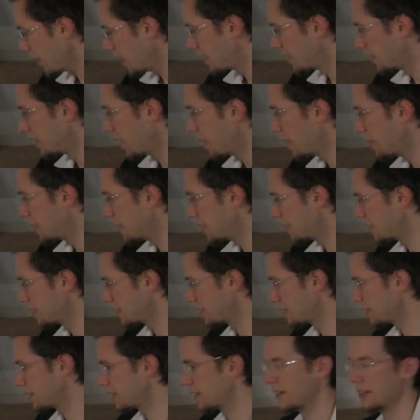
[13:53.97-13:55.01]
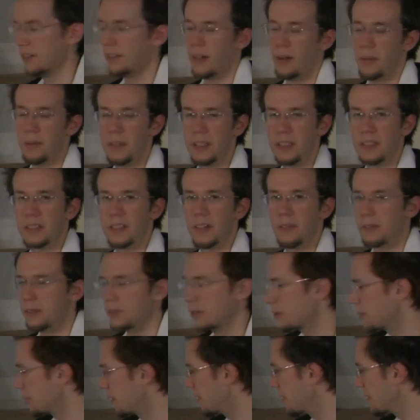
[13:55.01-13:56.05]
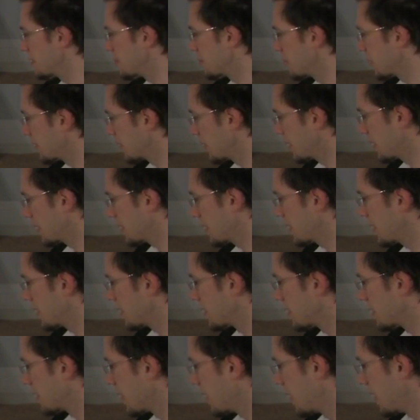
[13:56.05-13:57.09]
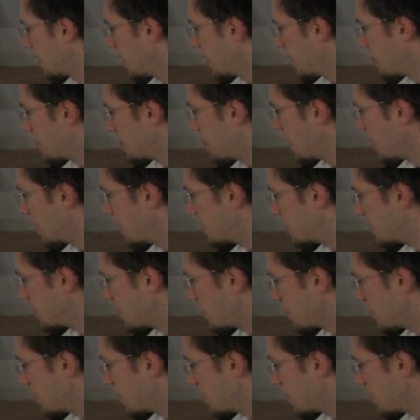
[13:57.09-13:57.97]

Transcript: a dominant 7th chord is built like this. Major